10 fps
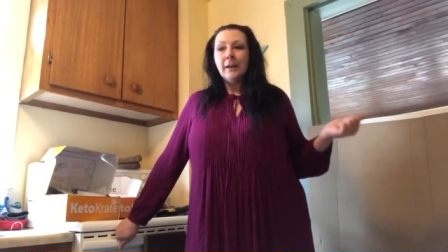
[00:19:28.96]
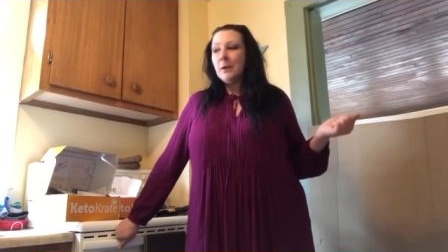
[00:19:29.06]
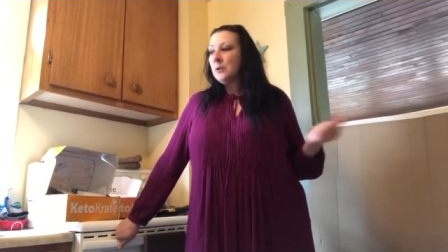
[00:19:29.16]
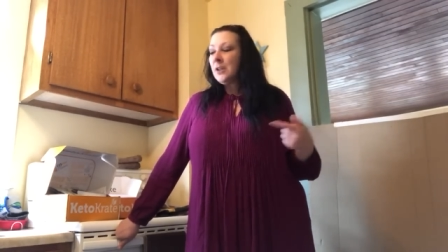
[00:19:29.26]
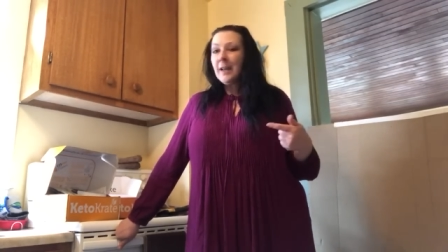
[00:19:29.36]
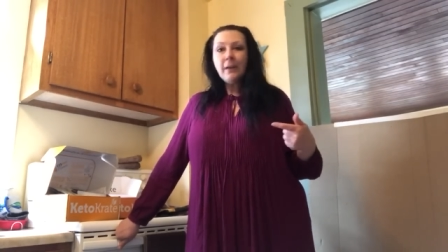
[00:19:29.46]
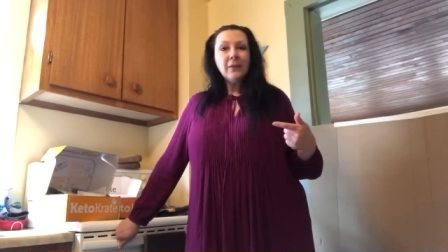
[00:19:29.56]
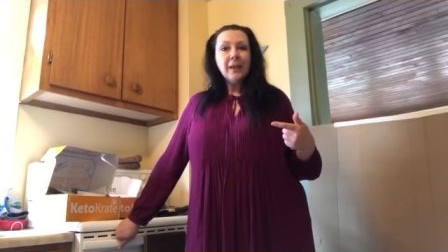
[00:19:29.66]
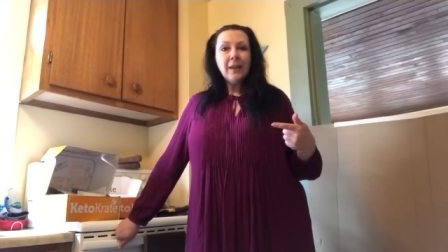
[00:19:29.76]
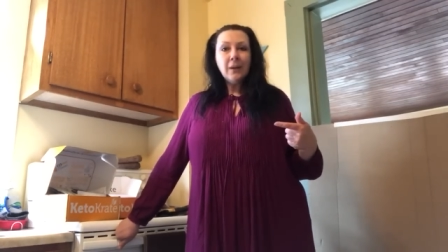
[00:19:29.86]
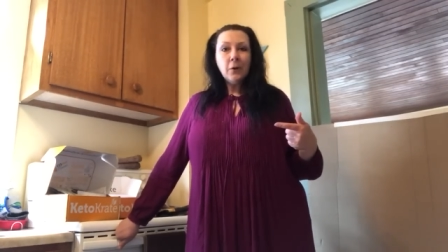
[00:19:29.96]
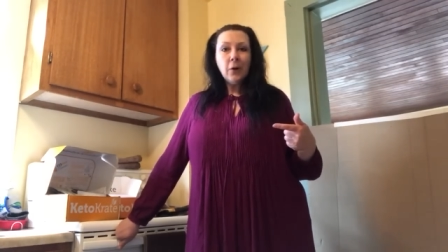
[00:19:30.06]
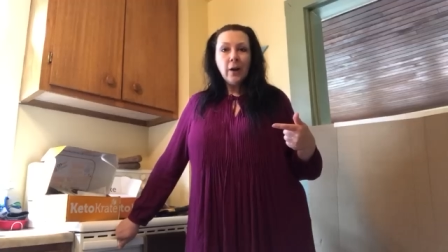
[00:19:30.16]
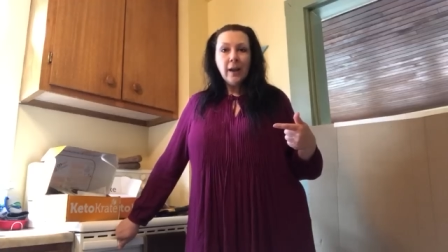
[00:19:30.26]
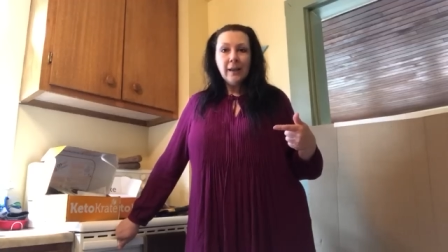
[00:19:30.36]
go check out the Keto
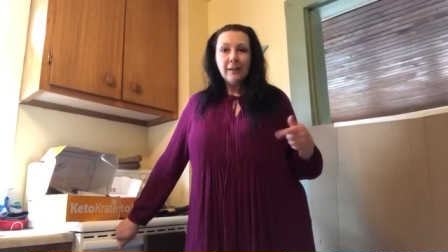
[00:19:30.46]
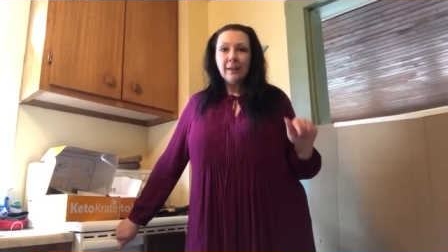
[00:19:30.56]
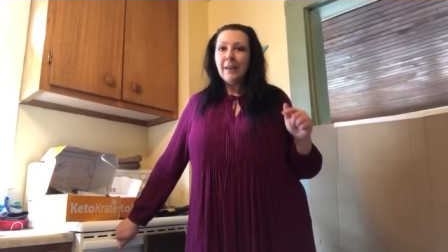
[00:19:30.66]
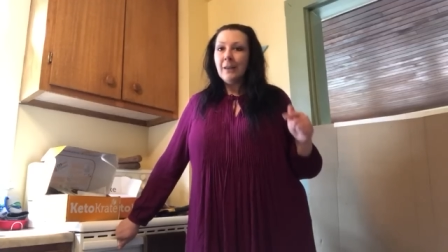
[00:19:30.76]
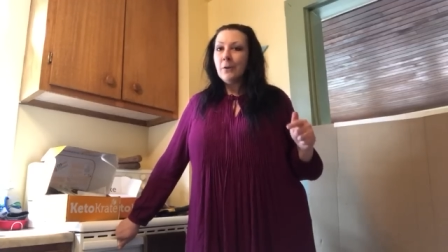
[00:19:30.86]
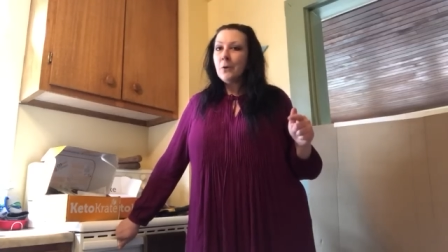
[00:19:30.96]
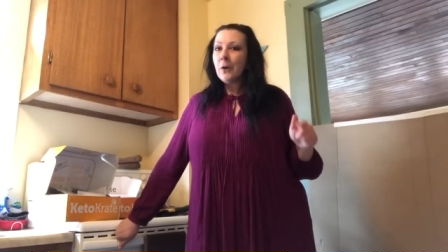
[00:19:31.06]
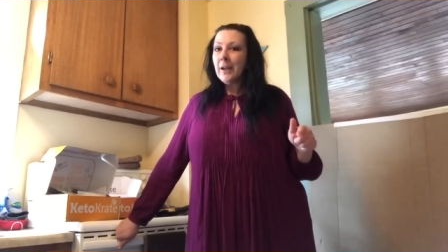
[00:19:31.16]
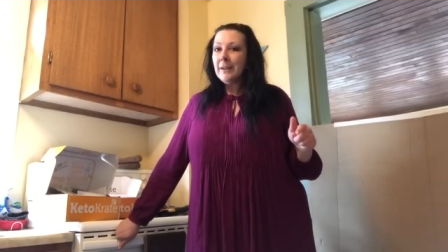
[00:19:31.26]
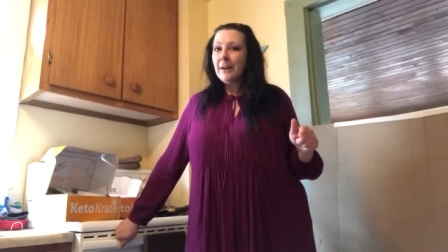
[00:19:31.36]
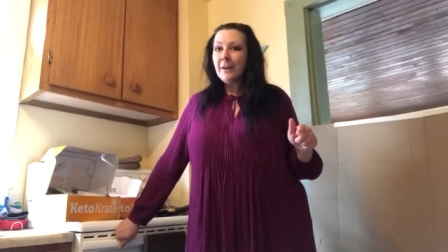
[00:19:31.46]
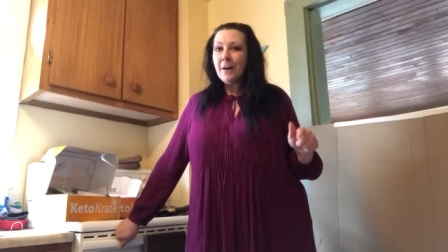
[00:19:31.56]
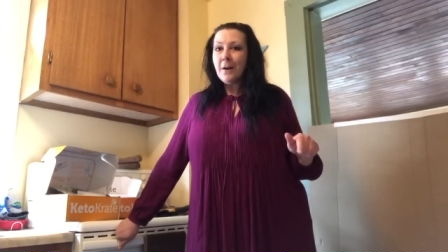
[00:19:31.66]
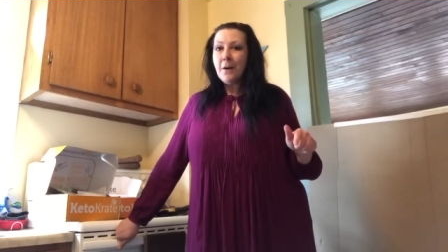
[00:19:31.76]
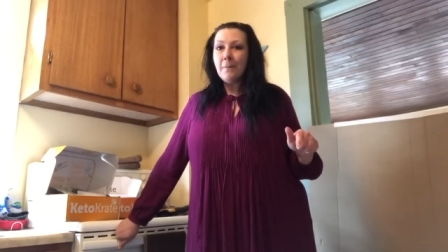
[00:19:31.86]
Krate,
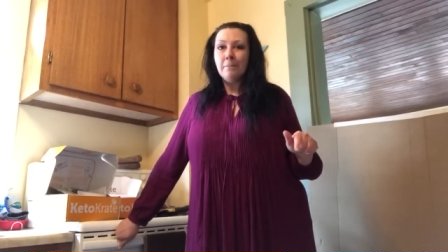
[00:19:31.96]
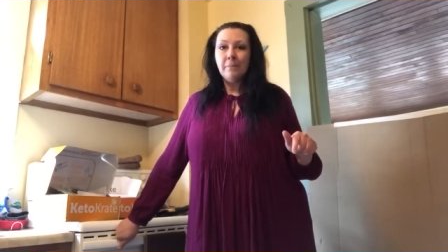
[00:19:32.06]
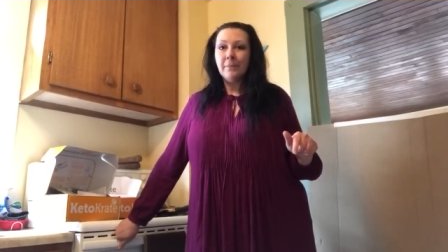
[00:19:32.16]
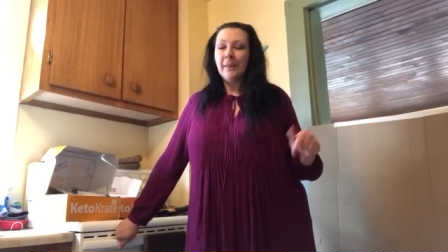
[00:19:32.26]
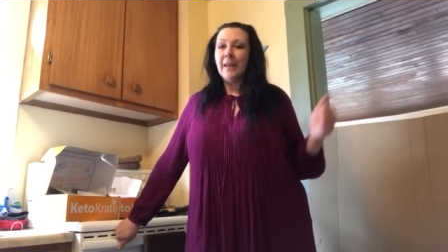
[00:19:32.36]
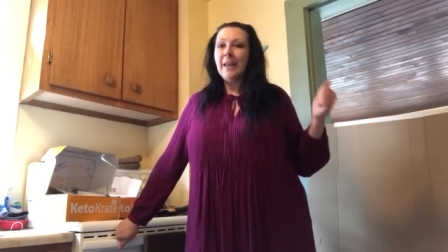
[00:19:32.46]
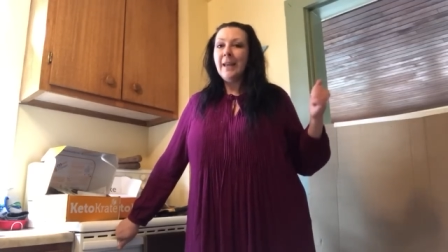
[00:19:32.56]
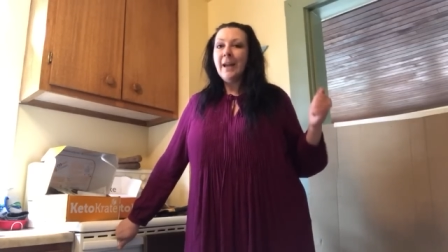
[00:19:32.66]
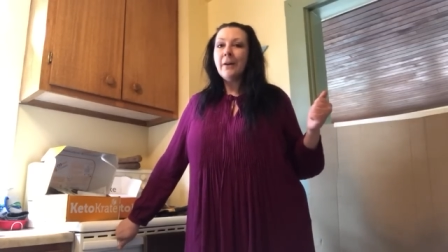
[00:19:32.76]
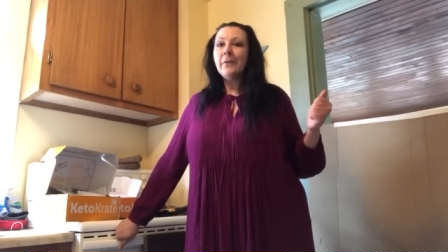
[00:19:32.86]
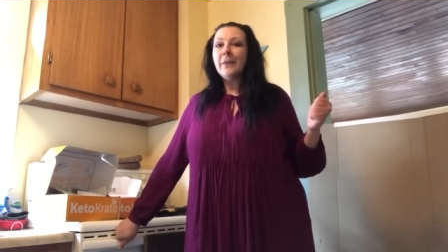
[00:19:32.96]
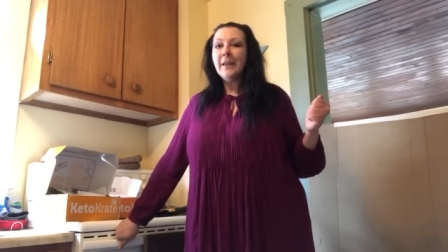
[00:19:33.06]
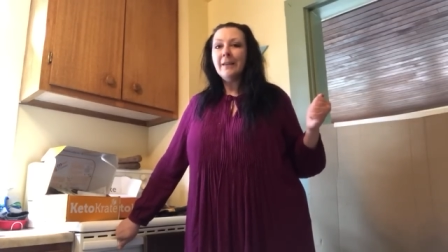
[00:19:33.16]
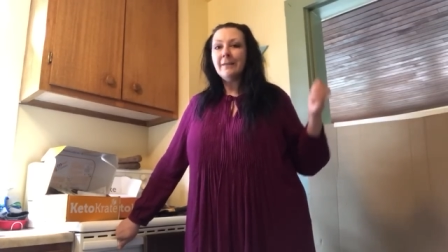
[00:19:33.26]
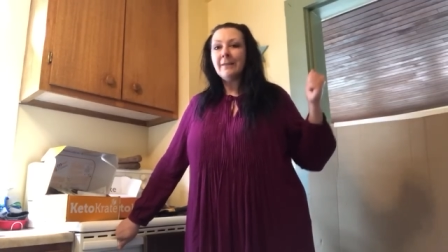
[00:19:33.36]
ketocrate.com. Eat
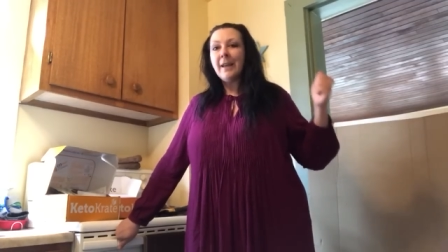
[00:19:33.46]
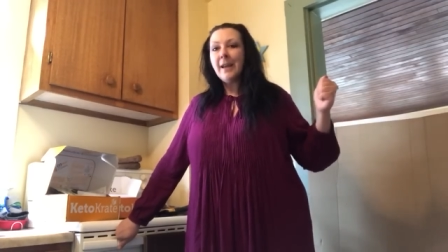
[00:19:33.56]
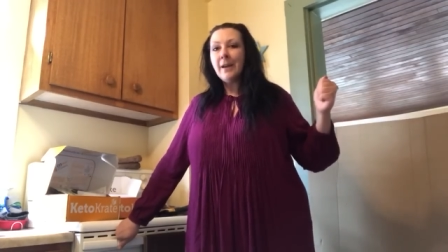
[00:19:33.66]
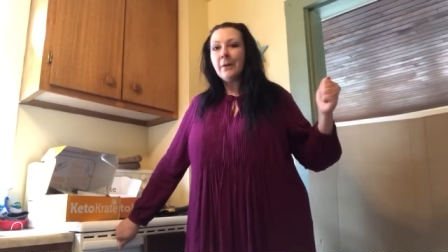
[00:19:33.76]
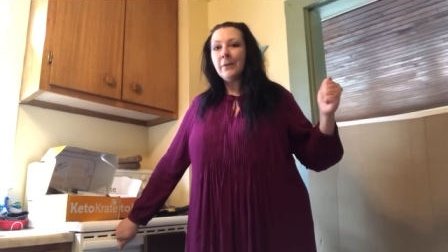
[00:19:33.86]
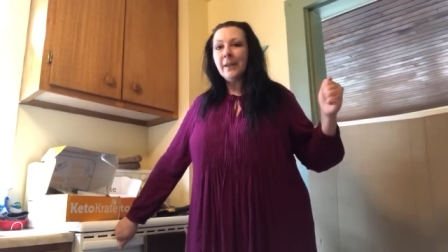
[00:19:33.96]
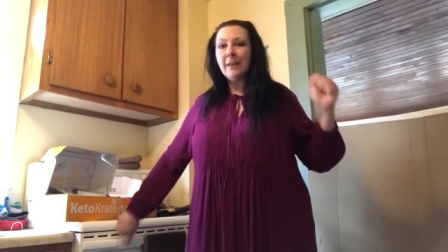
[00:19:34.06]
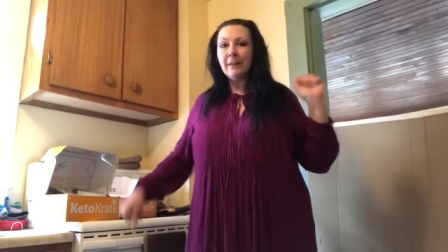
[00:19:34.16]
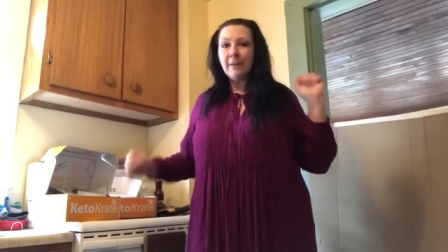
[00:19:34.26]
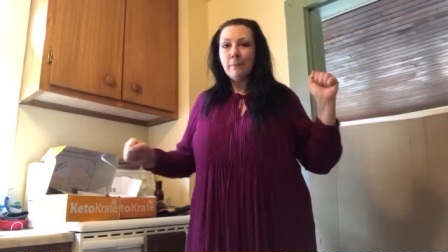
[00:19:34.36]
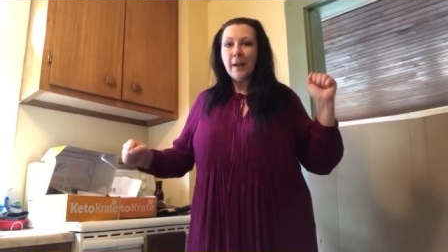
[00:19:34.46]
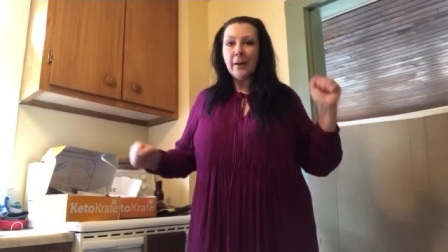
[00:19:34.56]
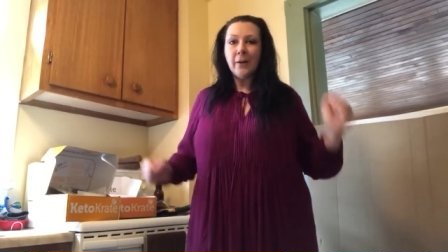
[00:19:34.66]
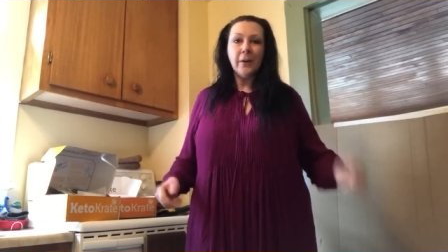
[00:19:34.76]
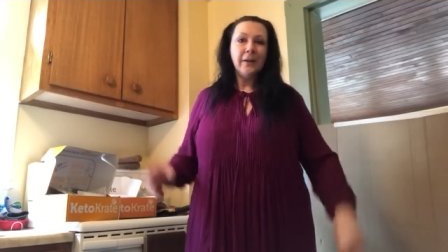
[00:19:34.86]
healthy, stay healthy, live
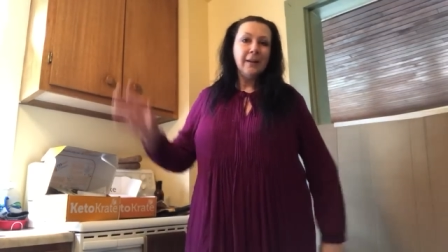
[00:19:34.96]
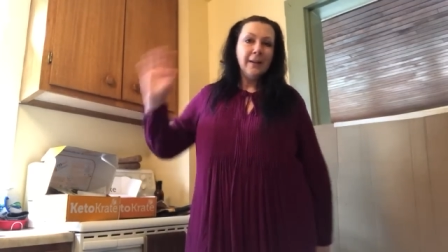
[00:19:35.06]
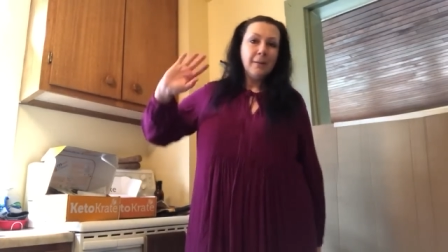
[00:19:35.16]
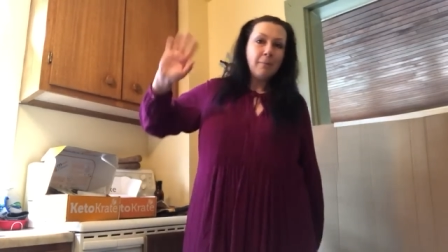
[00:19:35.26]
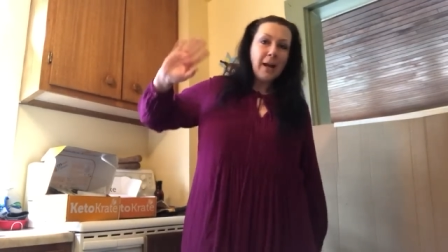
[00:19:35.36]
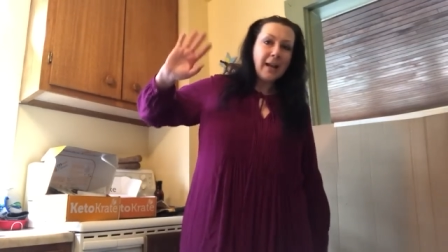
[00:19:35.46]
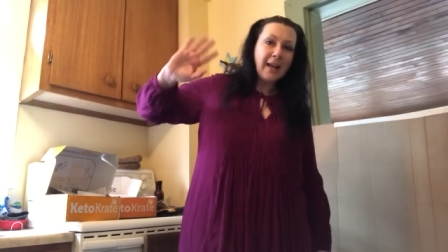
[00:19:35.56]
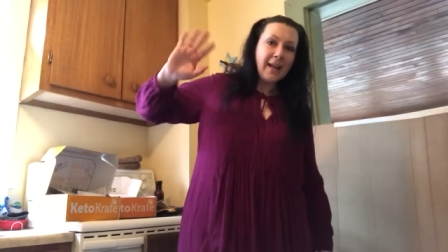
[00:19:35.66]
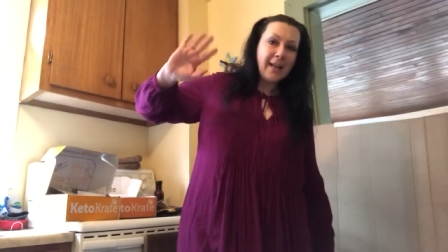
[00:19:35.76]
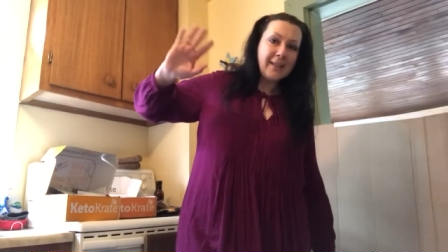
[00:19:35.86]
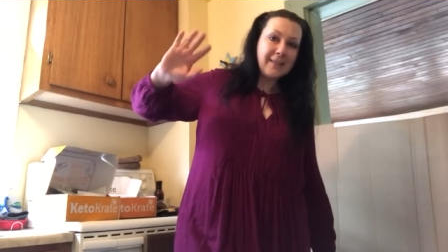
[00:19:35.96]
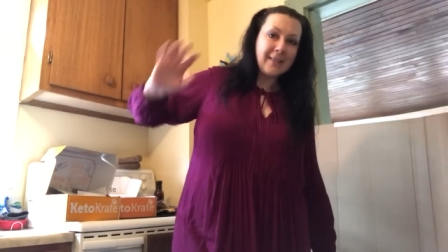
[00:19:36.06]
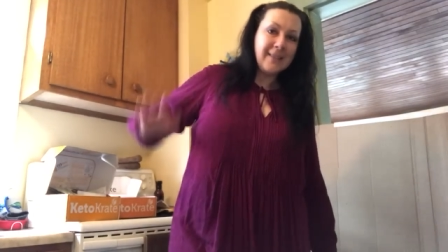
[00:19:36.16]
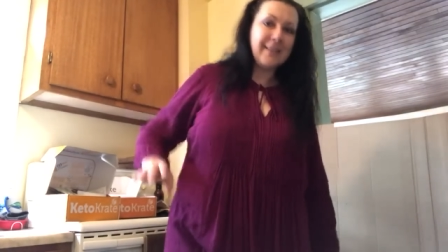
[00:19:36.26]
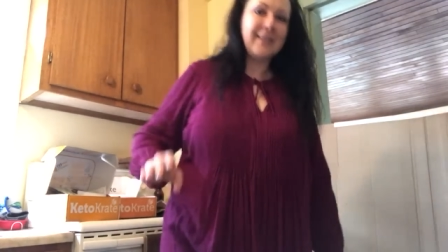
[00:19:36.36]
better. Bye, guys.